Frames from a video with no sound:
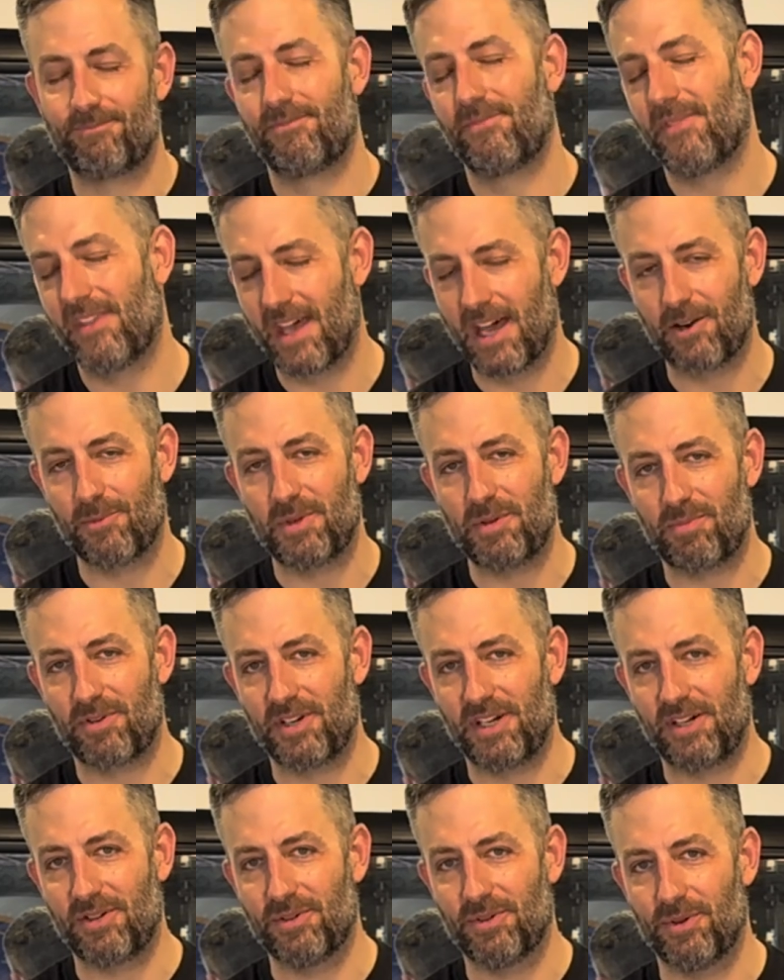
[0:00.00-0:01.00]
That'll be pretty
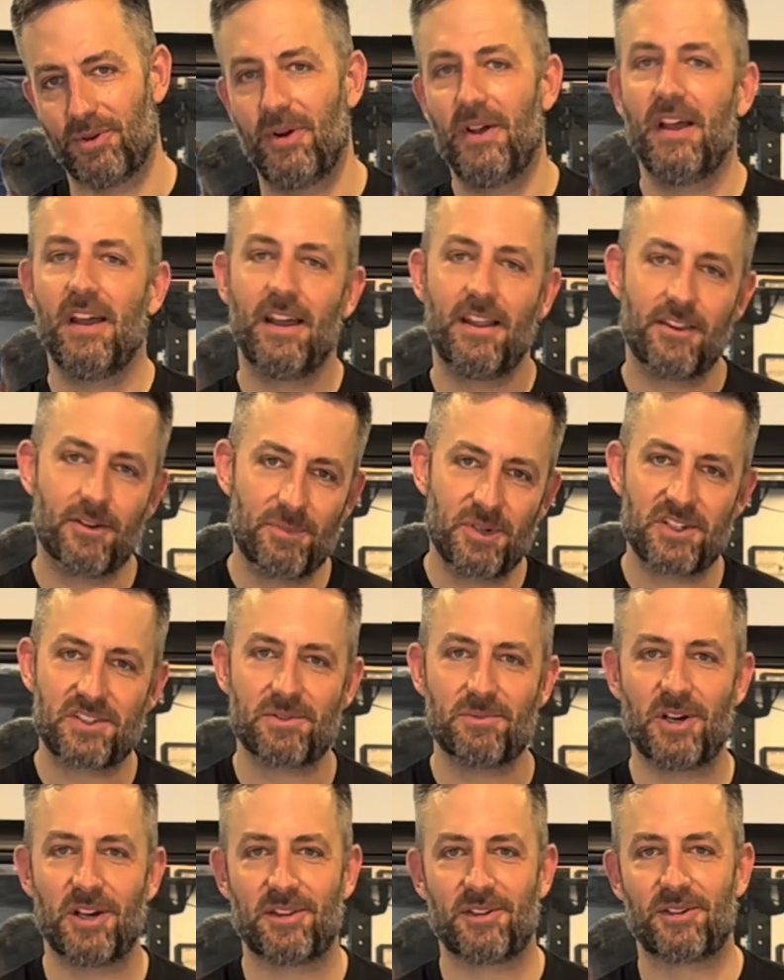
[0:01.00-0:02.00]
cool. And there'll be some
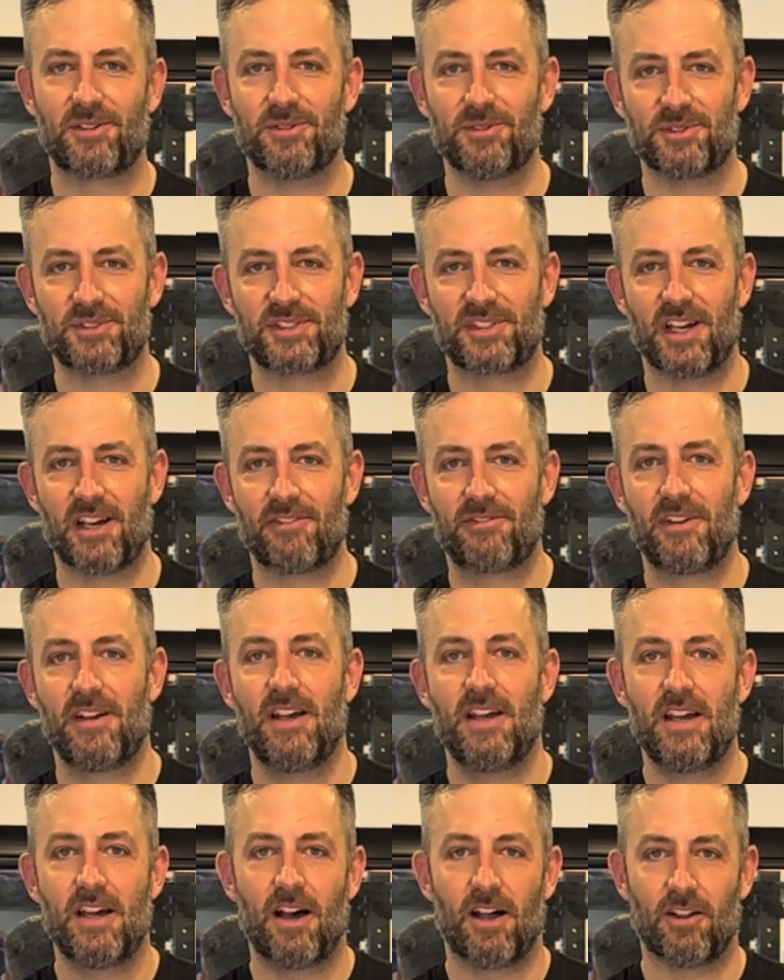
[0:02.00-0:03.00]
other cool stuff
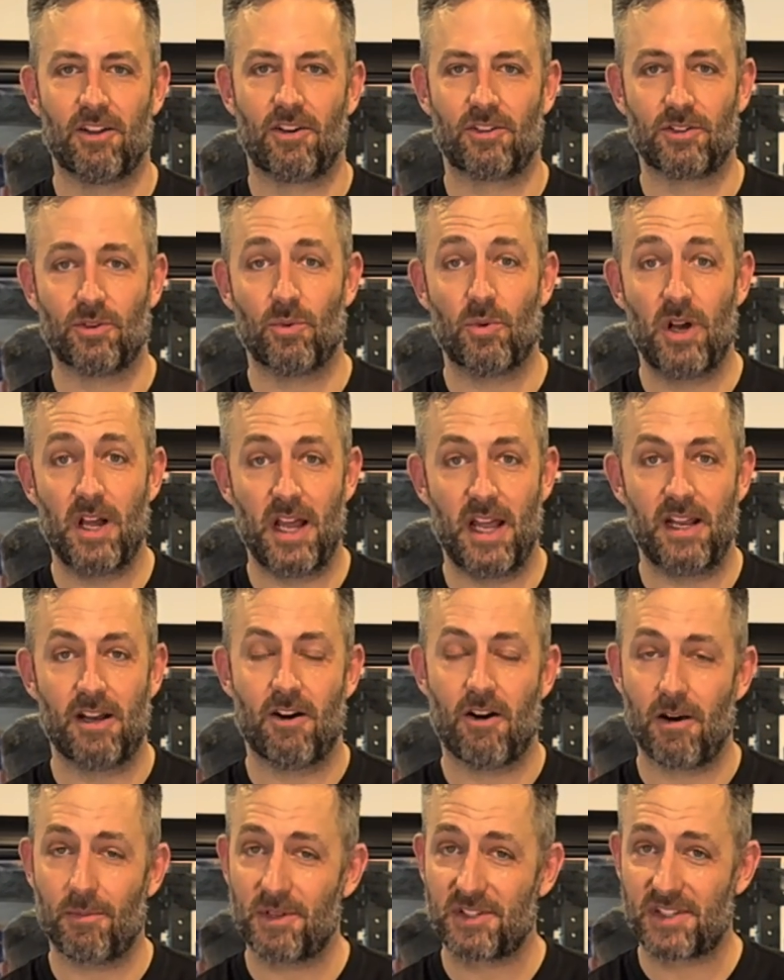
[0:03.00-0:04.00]
along the way.
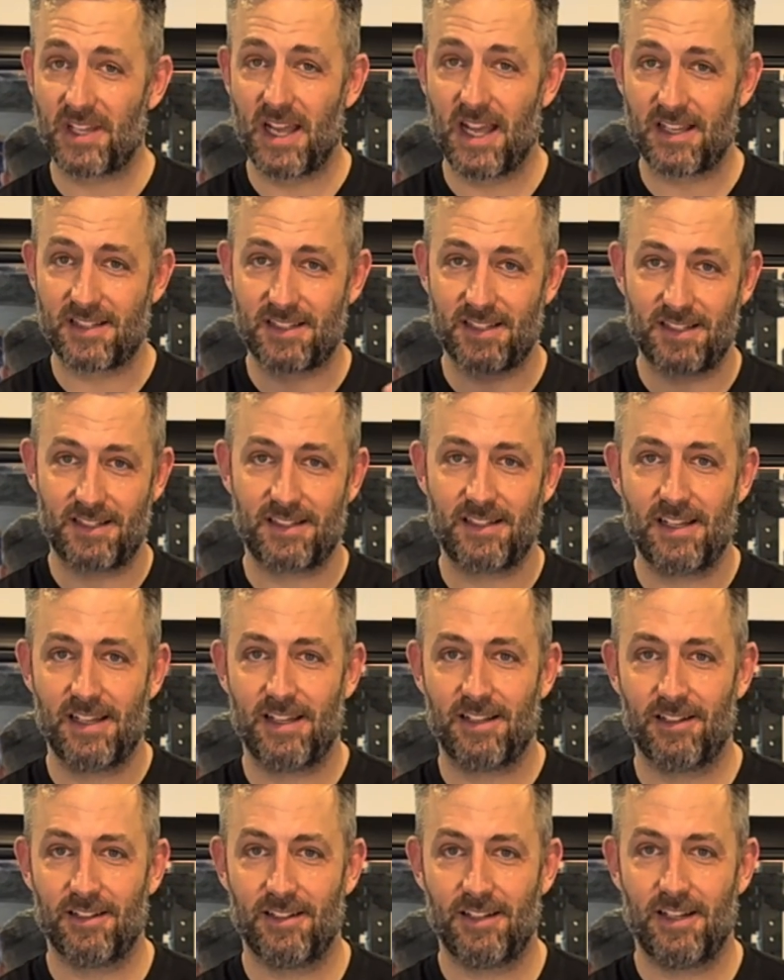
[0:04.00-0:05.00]
Arm Assassin
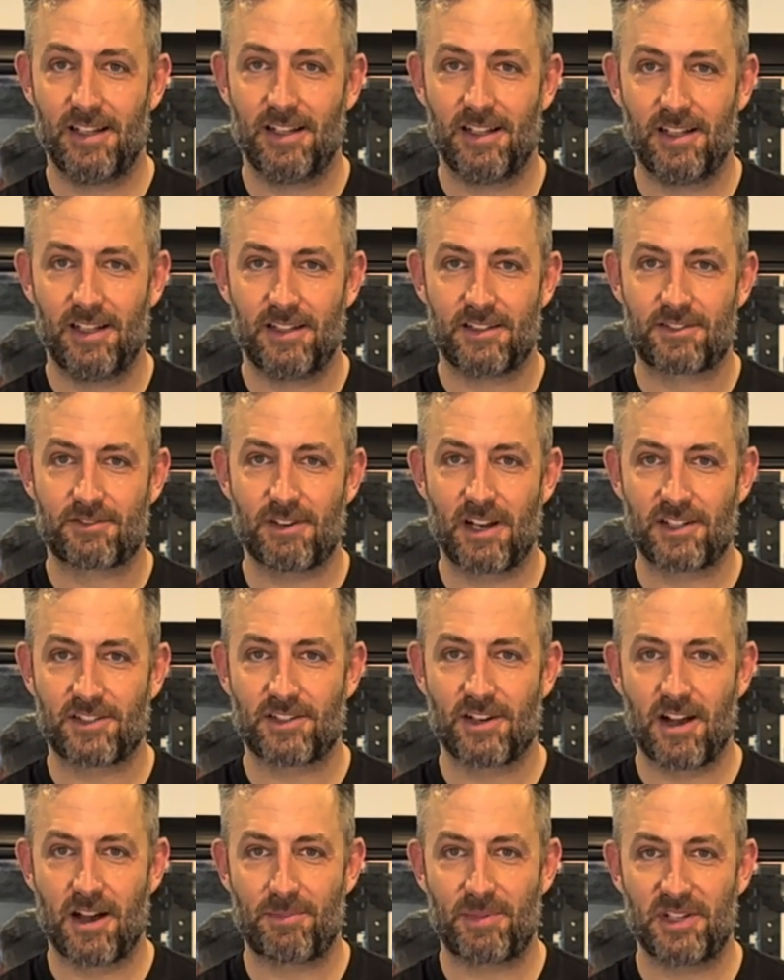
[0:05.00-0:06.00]
Strength
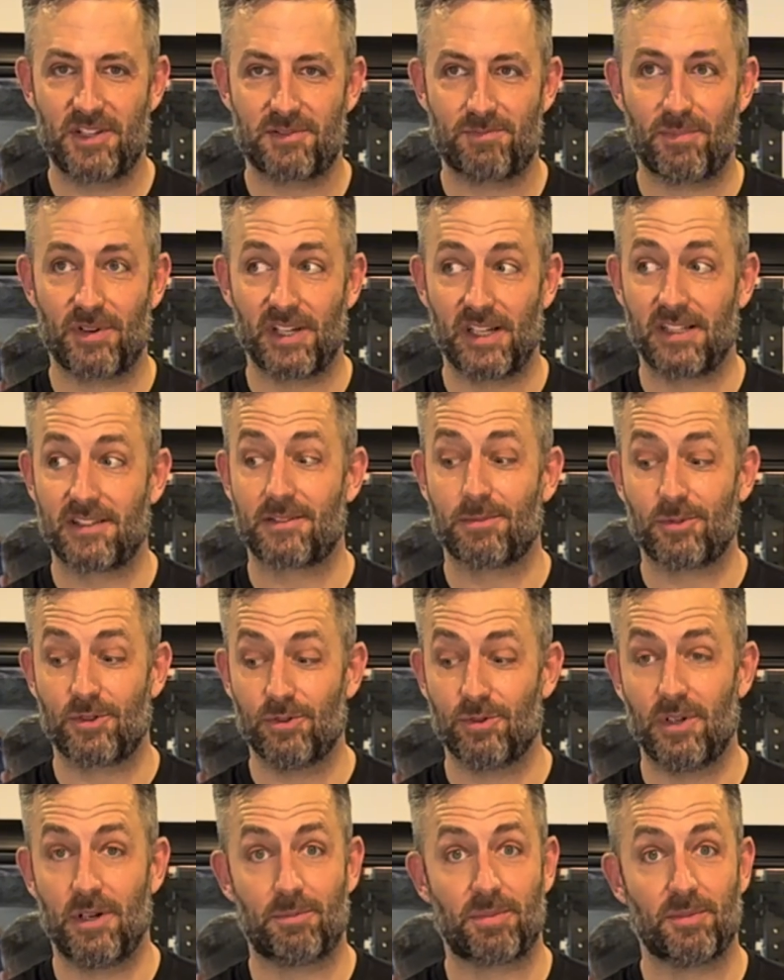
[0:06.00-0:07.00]
Shop is bringing some
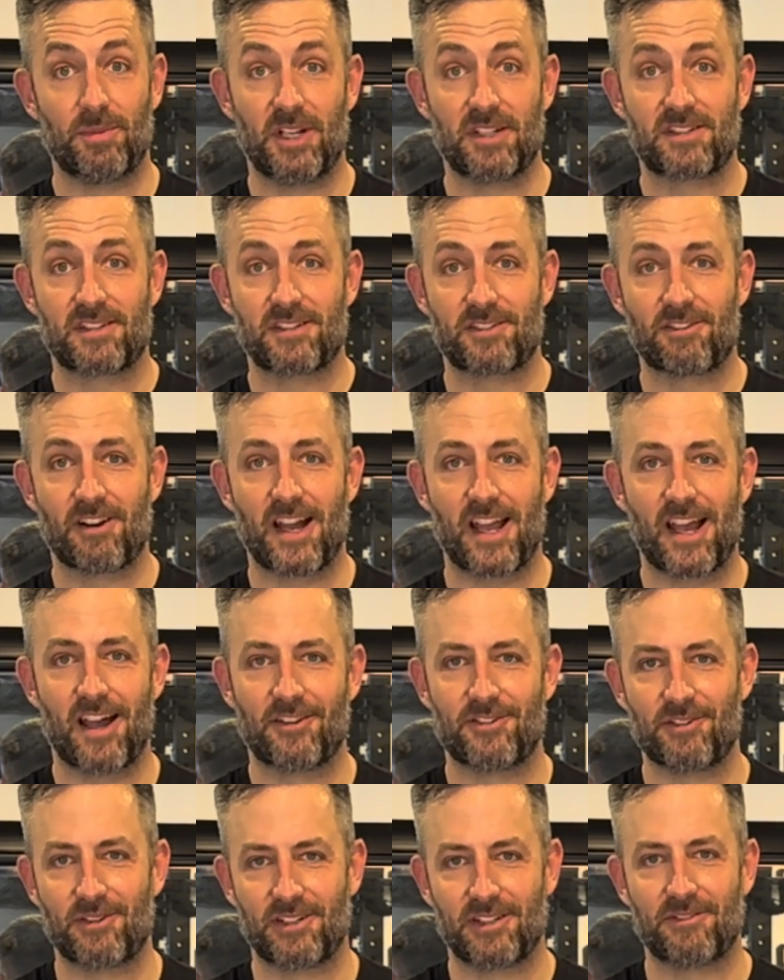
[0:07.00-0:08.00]
cool implements to try out
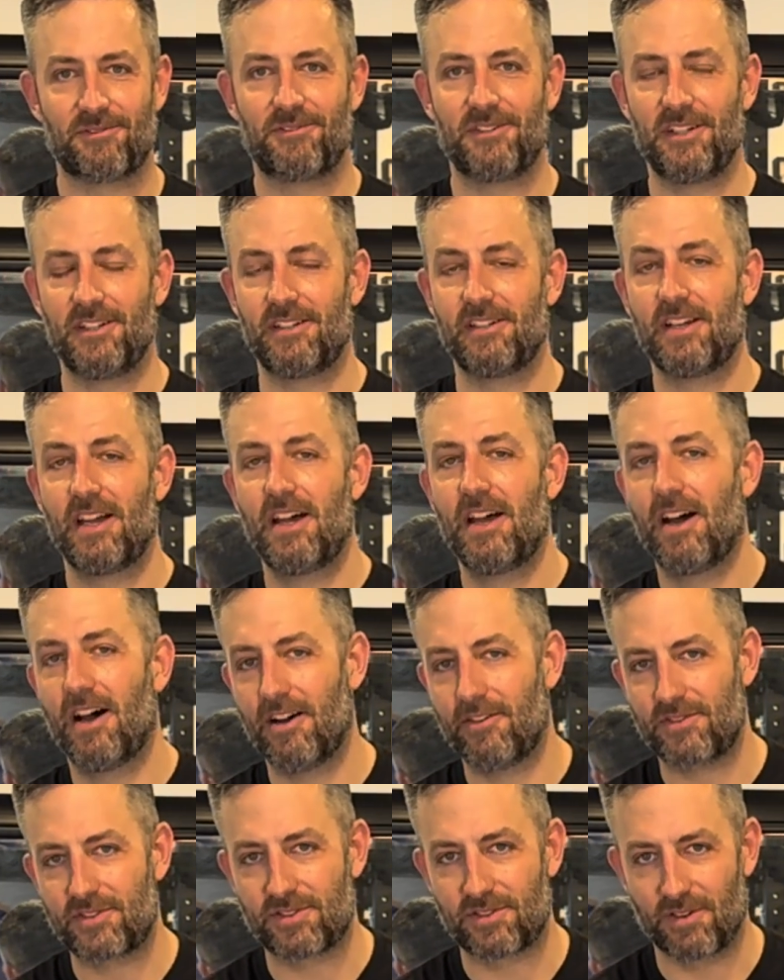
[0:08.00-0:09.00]
during the Feet
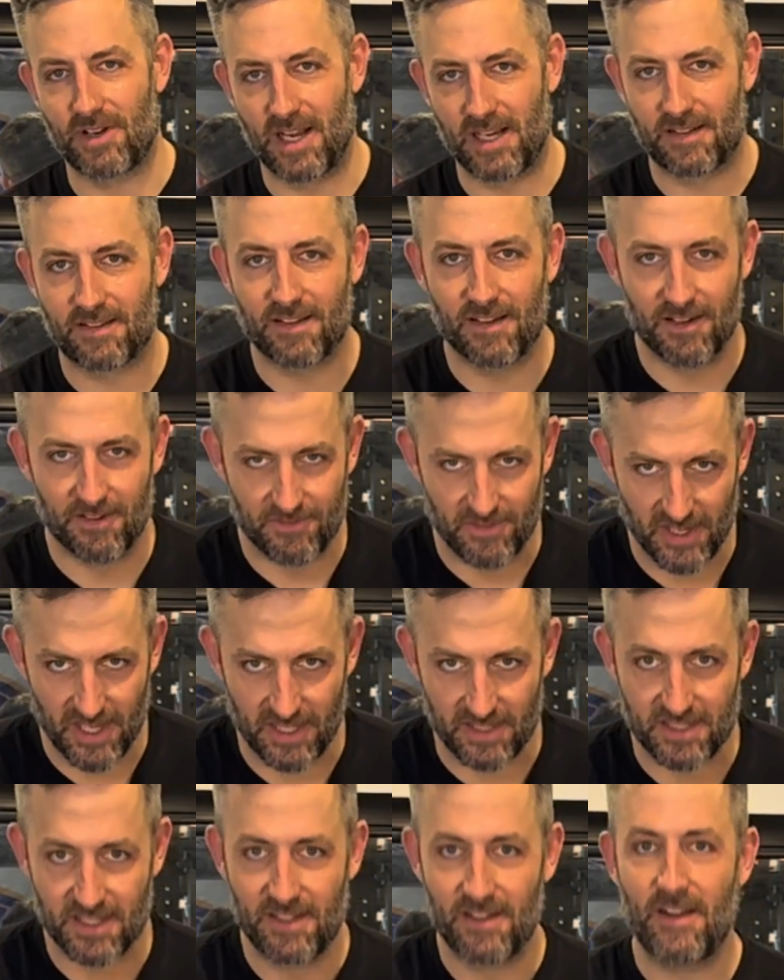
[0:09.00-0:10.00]
of Strength
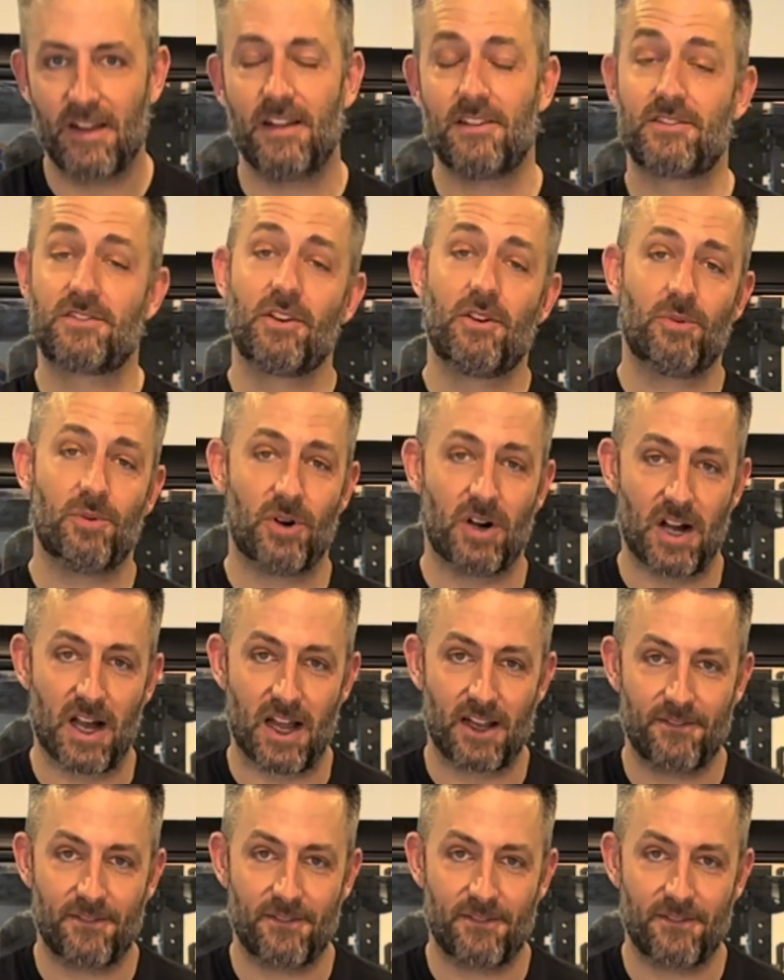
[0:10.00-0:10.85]
event, and so will I.